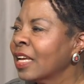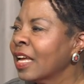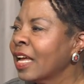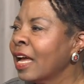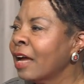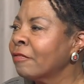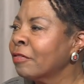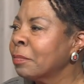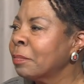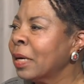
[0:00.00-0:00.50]

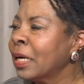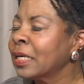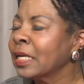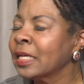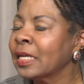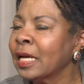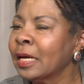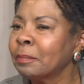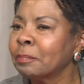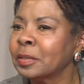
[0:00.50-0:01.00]
Everybody
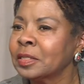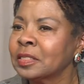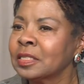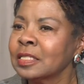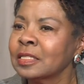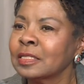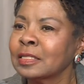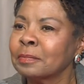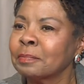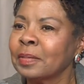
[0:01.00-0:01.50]
can
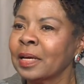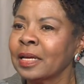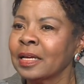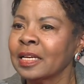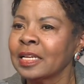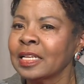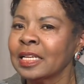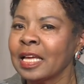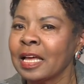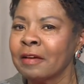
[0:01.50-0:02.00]

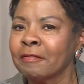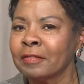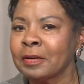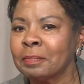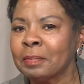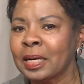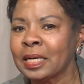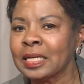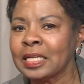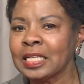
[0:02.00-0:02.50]
participate,
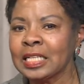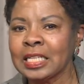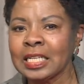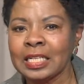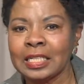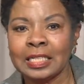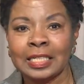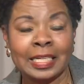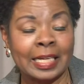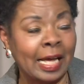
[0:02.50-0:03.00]
everybody
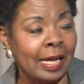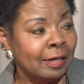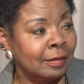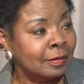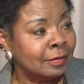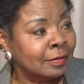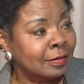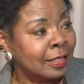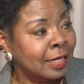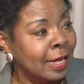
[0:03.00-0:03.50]
can
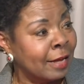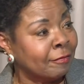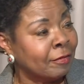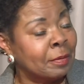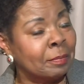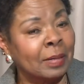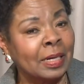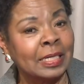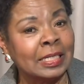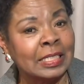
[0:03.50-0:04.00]
count,
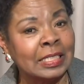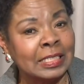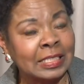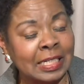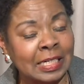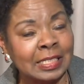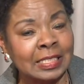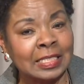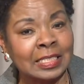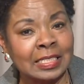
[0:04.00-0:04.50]
everybody
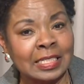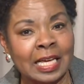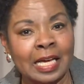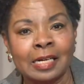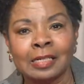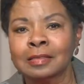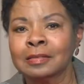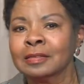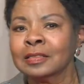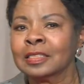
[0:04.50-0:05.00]
does
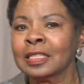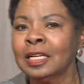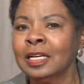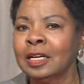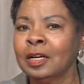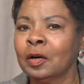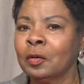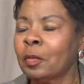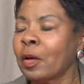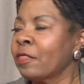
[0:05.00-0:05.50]
count.
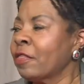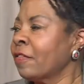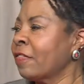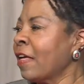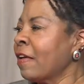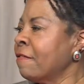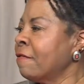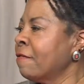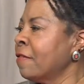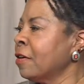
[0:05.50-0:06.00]
Whether
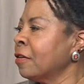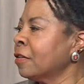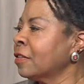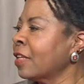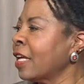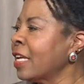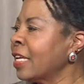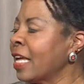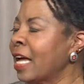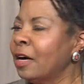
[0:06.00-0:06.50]
they feel
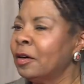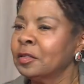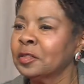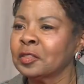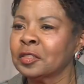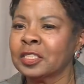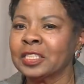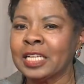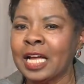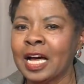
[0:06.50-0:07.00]
they count
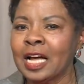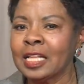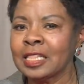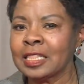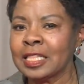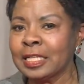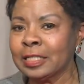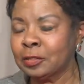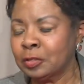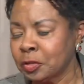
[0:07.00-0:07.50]
or not,
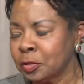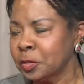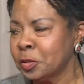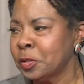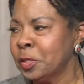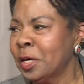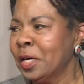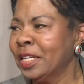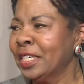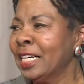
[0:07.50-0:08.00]
they do.